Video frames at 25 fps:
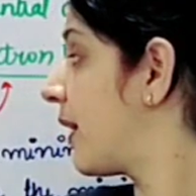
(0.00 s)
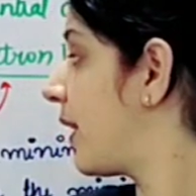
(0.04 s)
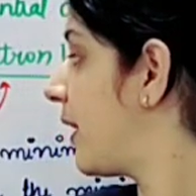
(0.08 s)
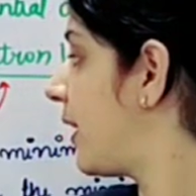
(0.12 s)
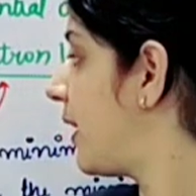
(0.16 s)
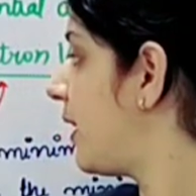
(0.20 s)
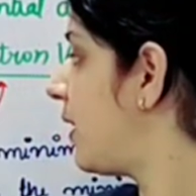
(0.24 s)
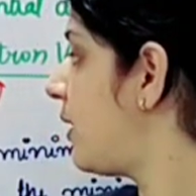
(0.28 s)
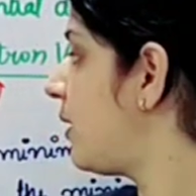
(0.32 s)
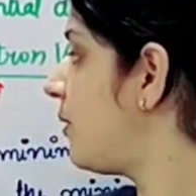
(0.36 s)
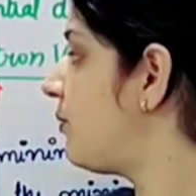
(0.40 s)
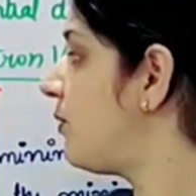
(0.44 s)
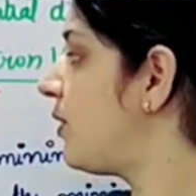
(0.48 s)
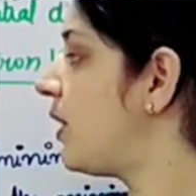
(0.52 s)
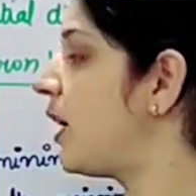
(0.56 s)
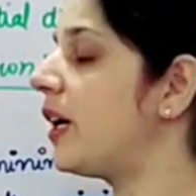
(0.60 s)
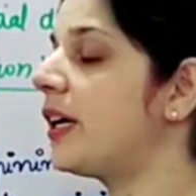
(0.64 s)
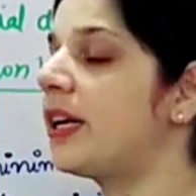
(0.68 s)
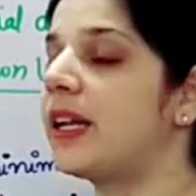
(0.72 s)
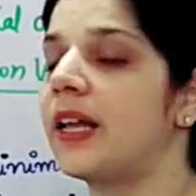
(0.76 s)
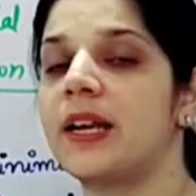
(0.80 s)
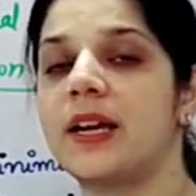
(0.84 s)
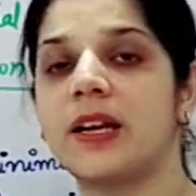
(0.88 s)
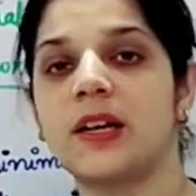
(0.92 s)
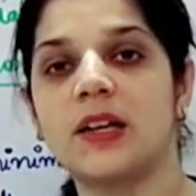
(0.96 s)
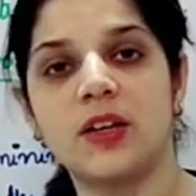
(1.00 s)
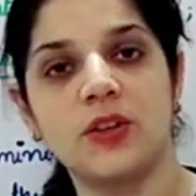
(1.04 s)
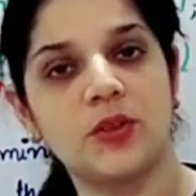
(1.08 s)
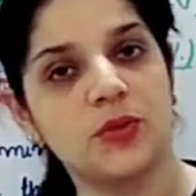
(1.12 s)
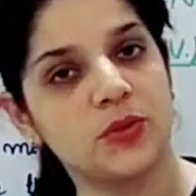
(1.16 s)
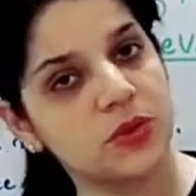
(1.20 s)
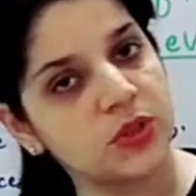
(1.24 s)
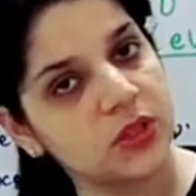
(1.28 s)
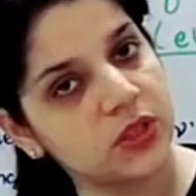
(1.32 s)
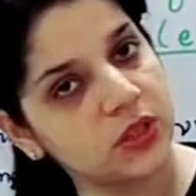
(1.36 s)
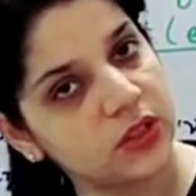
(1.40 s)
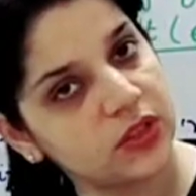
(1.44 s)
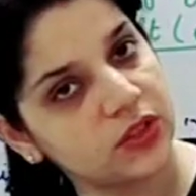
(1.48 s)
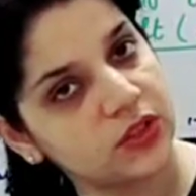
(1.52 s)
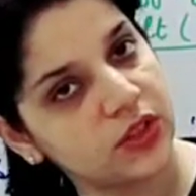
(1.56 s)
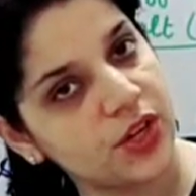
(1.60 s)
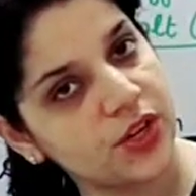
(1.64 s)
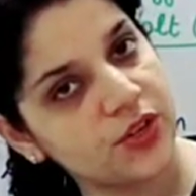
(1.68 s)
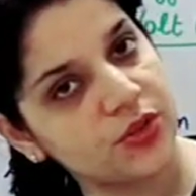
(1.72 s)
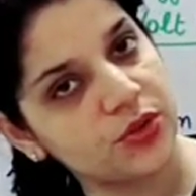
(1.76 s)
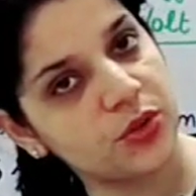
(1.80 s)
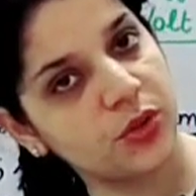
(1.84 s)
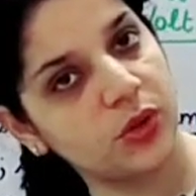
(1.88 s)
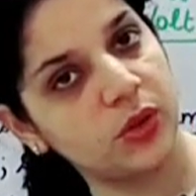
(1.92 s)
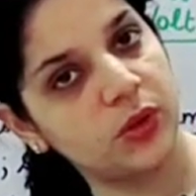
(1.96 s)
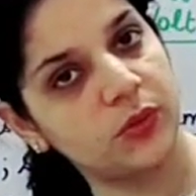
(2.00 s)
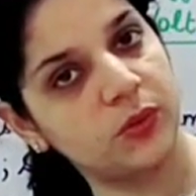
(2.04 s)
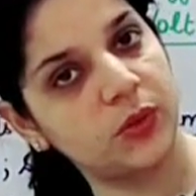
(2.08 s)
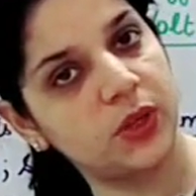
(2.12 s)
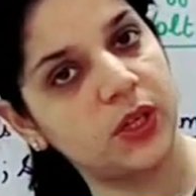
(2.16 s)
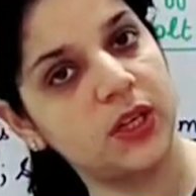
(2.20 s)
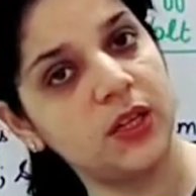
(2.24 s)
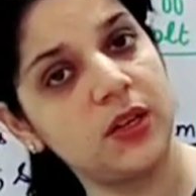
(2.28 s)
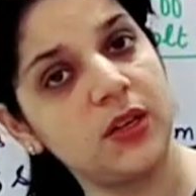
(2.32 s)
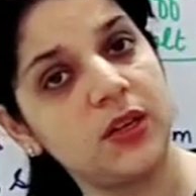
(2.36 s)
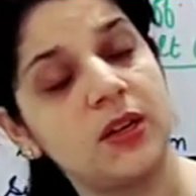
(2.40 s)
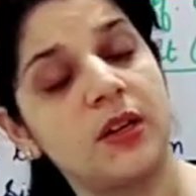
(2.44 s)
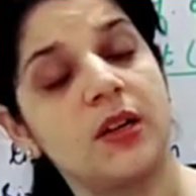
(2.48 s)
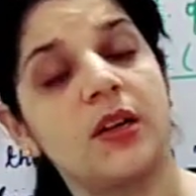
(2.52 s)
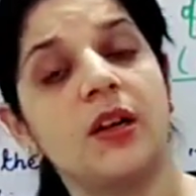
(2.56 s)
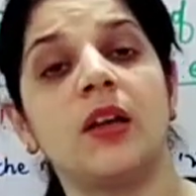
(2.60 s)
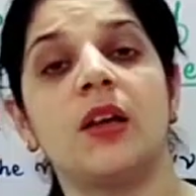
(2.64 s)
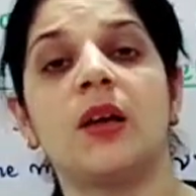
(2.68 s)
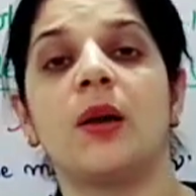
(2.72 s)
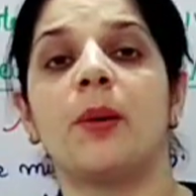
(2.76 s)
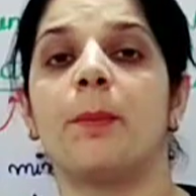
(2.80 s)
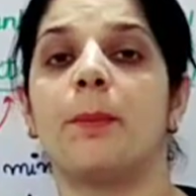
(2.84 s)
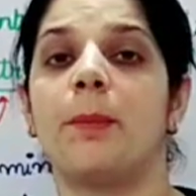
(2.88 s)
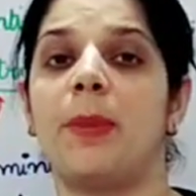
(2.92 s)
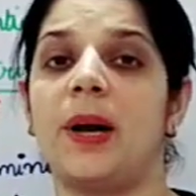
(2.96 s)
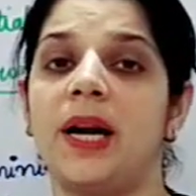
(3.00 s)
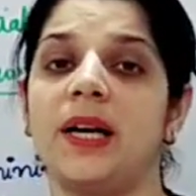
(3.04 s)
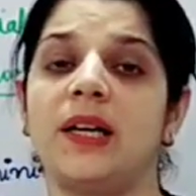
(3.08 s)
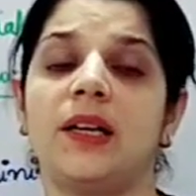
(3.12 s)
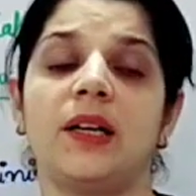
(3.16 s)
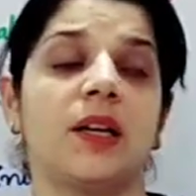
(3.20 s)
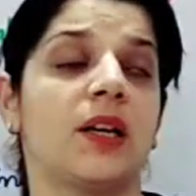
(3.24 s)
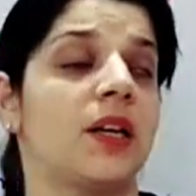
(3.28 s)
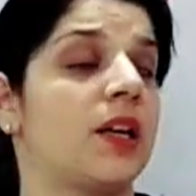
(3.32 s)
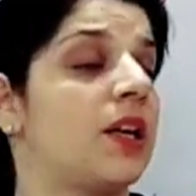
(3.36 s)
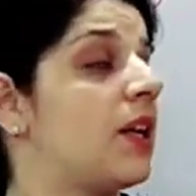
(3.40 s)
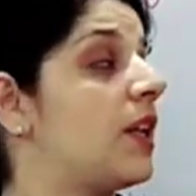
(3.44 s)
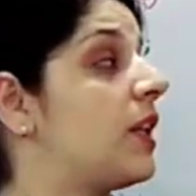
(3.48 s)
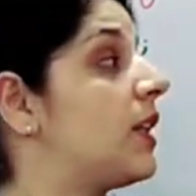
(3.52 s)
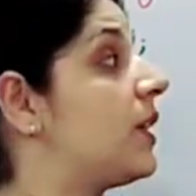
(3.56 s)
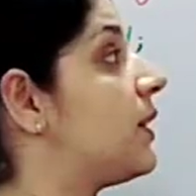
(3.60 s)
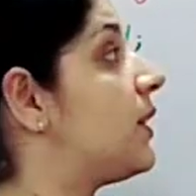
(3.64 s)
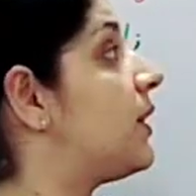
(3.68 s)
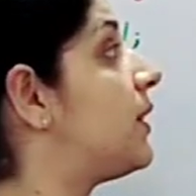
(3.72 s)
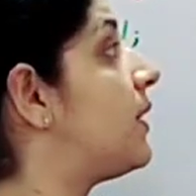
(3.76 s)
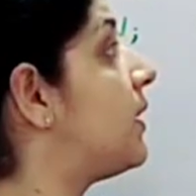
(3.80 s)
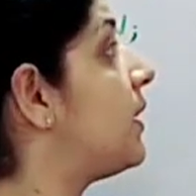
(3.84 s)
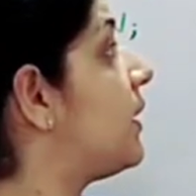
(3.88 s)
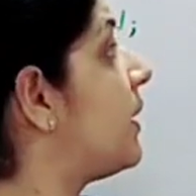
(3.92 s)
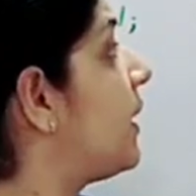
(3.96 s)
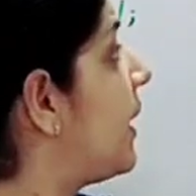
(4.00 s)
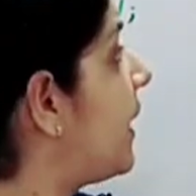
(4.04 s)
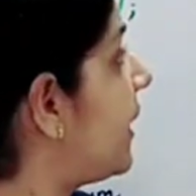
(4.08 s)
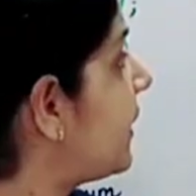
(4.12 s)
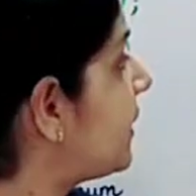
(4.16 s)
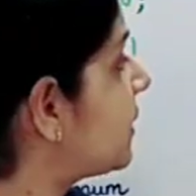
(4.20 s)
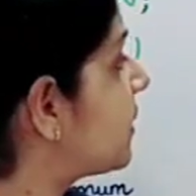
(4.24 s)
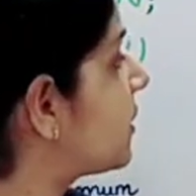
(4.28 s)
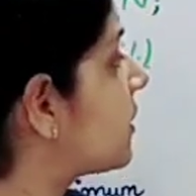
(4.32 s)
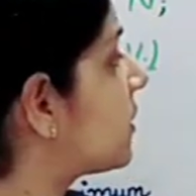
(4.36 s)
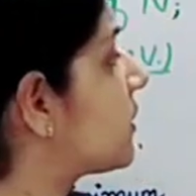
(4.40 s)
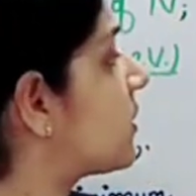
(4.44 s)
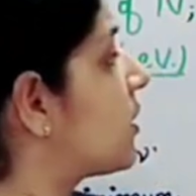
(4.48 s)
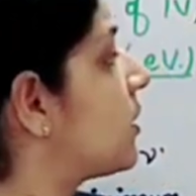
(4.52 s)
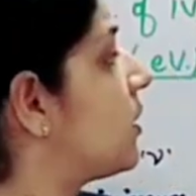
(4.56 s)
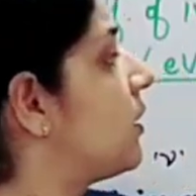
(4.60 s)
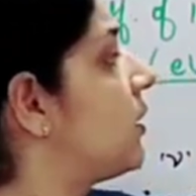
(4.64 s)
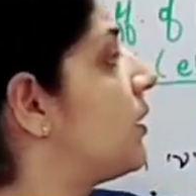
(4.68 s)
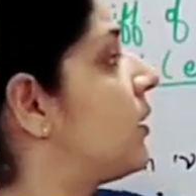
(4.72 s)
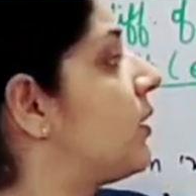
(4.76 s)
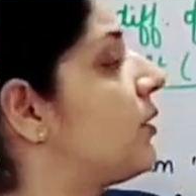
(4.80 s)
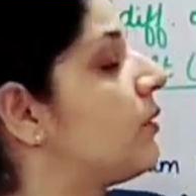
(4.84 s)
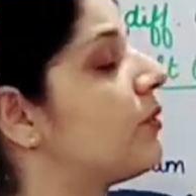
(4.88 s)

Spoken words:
Here we are directly using the threshold word, but the next,